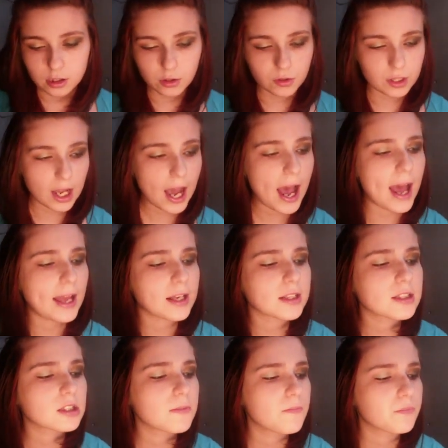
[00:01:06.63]
So
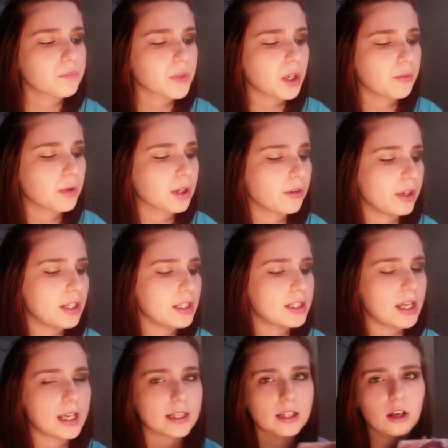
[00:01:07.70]
next, we're going to
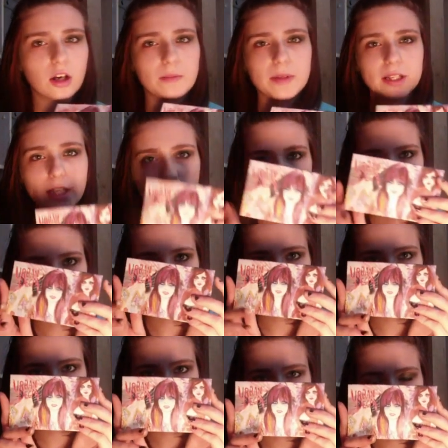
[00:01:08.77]
take the Urban Decay Show
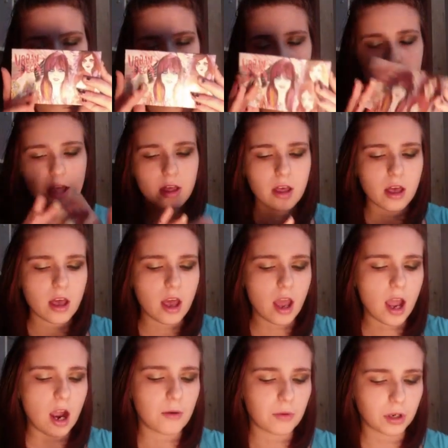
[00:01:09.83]
Pony palette,
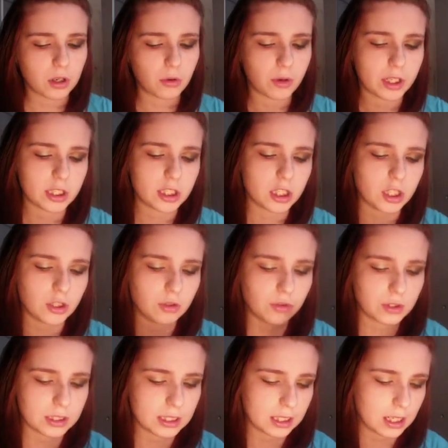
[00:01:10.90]
and we're going to
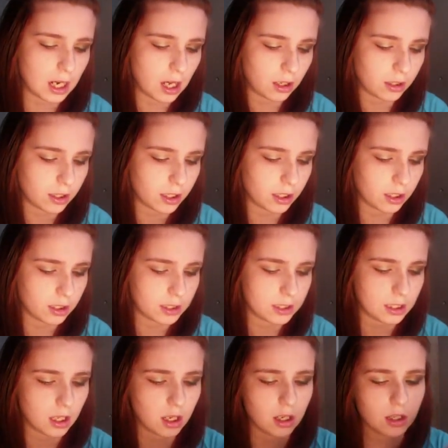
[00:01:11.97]
use the colors,
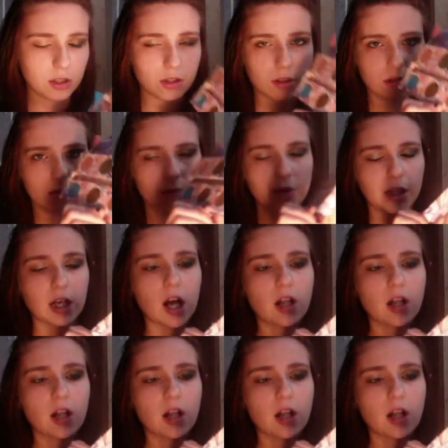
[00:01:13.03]
well, the